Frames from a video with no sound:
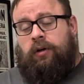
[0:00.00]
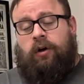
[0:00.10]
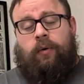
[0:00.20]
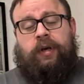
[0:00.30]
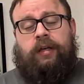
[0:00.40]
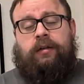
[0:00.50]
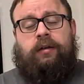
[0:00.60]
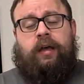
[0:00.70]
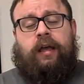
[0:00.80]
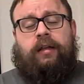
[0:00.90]

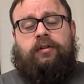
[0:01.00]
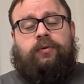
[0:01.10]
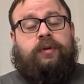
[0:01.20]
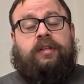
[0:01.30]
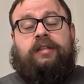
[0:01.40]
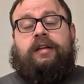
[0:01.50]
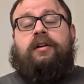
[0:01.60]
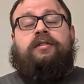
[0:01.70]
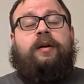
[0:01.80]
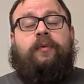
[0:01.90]
going and doing the
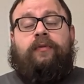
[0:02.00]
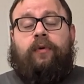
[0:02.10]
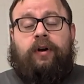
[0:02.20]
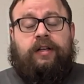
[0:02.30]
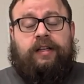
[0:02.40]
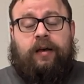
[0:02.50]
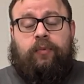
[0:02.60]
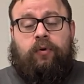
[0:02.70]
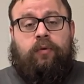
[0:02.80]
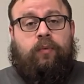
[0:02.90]
stair stepper, for an
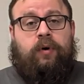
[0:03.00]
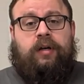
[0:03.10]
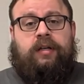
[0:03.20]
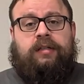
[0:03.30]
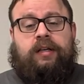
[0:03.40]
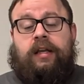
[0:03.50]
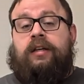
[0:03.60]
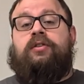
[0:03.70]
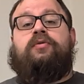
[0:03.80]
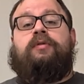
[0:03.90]
example, was an
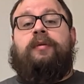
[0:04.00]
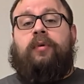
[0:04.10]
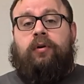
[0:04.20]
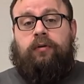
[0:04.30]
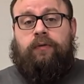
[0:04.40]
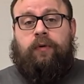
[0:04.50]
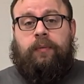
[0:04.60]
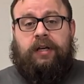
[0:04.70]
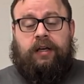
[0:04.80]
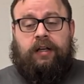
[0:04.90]
extreme hurdle for
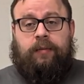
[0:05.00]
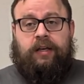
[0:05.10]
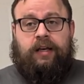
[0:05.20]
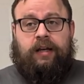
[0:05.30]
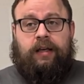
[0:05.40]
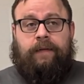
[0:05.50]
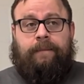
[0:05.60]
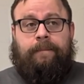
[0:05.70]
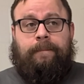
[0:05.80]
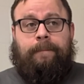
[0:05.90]
me in the beginning.
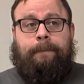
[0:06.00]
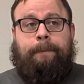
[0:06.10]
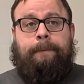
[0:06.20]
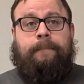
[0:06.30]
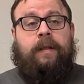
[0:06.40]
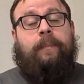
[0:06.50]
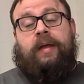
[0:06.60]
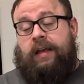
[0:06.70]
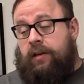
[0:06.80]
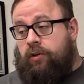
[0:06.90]
I
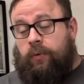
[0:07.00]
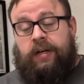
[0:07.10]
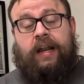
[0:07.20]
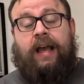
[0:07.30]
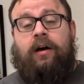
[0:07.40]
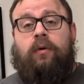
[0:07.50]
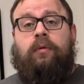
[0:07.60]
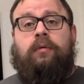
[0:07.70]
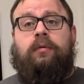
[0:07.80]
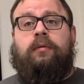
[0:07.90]
mean, I could do it
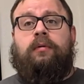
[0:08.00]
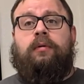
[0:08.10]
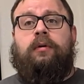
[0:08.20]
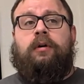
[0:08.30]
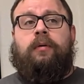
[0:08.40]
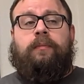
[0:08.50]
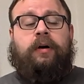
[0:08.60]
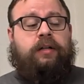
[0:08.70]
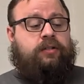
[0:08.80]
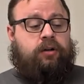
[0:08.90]
now,
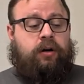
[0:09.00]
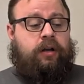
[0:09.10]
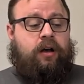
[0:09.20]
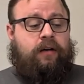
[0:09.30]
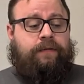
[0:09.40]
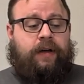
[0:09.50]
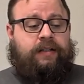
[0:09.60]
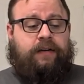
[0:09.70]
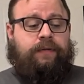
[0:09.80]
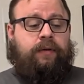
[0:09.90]
but starting off, I
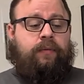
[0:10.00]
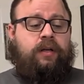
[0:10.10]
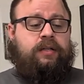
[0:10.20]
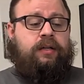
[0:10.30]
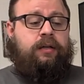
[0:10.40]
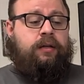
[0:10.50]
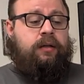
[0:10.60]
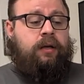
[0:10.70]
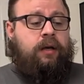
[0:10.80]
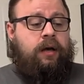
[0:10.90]
definitely wasn't.
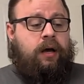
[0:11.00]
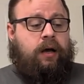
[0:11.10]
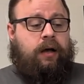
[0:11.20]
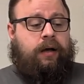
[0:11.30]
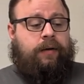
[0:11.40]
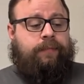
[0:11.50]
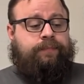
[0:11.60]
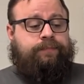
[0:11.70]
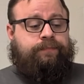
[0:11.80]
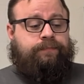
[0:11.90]

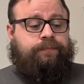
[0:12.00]
Um,